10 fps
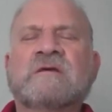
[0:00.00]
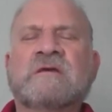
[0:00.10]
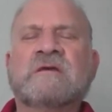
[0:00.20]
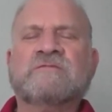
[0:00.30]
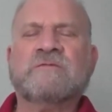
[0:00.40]

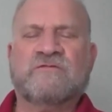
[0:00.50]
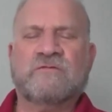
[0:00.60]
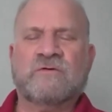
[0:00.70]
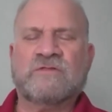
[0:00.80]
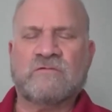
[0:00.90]
even
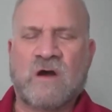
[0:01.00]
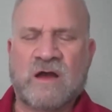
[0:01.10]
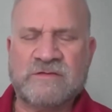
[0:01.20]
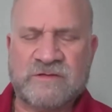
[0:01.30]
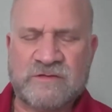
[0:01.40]
before the
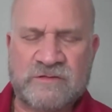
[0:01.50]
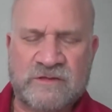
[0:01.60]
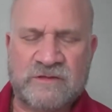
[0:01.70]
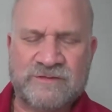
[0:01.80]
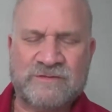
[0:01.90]
rising
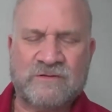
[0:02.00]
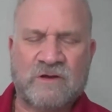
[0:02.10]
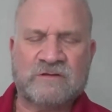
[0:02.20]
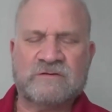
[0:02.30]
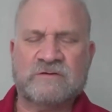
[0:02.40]
seas
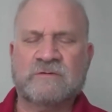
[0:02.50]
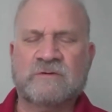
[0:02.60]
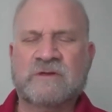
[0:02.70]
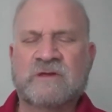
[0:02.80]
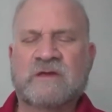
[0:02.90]
start
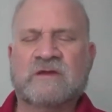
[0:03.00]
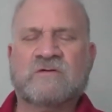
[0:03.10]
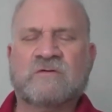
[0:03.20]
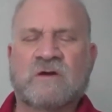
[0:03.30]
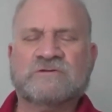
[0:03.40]
to
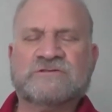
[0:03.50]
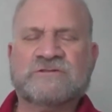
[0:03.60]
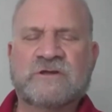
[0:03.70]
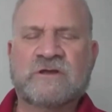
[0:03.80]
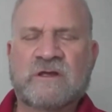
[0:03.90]

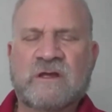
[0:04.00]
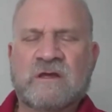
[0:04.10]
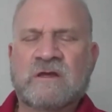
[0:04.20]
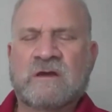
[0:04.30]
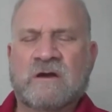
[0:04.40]
encroach
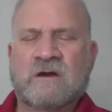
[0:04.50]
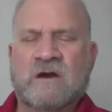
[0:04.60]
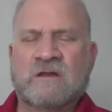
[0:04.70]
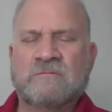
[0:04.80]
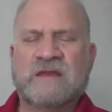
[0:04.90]

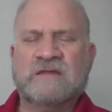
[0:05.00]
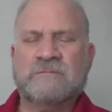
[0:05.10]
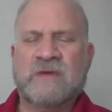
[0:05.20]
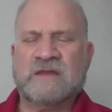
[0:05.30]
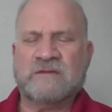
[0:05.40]
on many,
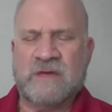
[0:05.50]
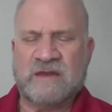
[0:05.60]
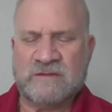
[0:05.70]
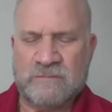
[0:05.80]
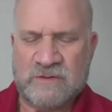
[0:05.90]
many,
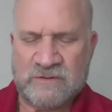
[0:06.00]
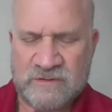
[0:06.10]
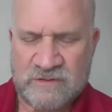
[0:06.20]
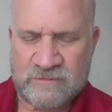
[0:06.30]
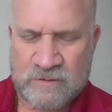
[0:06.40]
many
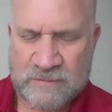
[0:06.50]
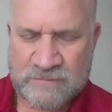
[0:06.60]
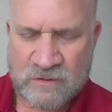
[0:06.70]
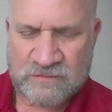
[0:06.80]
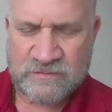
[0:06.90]
millions, perhaps
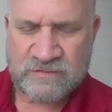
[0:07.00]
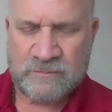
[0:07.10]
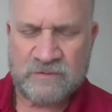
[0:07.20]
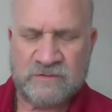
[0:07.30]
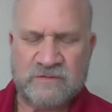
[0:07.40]
hundreds of
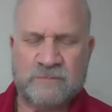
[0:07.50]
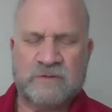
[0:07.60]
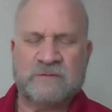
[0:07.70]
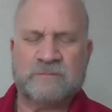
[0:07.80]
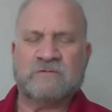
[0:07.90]
millions of
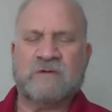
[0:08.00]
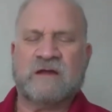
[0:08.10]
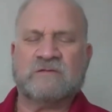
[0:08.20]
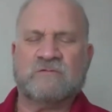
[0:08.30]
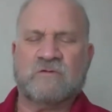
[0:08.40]
people
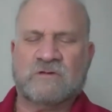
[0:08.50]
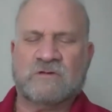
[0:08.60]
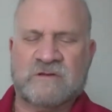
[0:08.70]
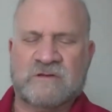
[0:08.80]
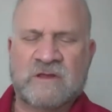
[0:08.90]
around the
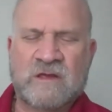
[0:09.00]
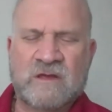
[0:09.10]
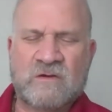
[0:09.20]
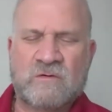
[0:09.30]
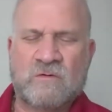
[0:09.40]
world in
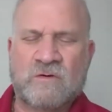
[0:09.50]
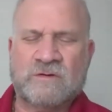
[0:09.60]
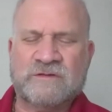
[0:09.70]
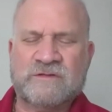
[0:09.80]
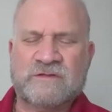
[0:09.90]
all
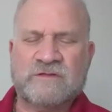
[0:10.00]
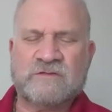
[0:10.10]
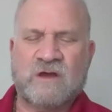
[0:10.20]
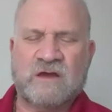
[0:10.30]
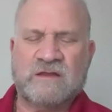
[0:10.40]
the
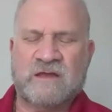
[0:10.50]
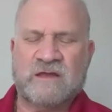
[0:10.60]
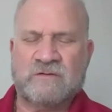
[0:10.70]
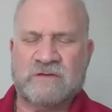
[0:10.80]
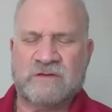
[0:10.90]
seaside
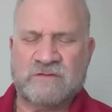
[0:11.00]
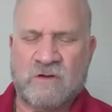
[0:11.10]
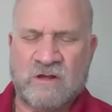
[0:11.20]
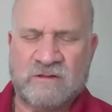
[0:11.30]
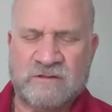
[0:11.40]
areas,
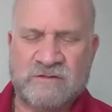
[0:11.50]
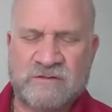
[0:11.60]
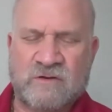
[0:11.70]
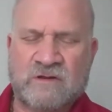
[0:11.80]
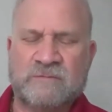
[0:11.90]
islands, and
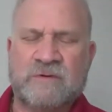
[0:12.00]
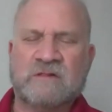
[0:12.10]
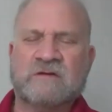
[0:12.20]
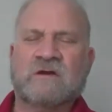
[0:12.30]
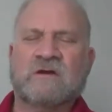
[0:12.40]

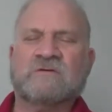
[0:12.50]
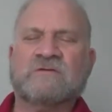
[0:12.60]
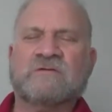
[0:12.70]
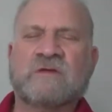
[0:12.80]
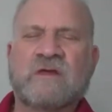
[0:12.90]
archipelagos.